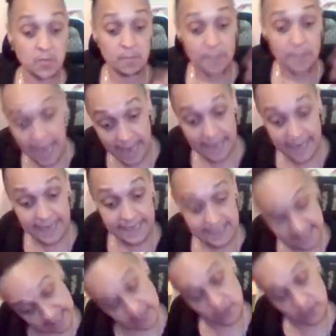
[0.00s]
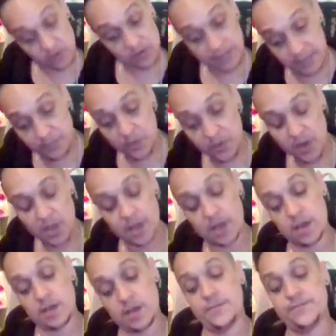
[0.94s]
your mind here,
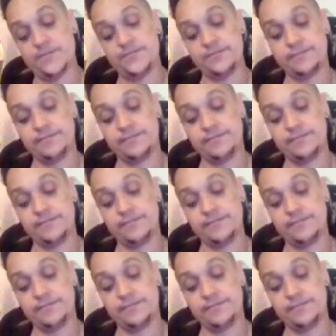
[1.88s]
Libra.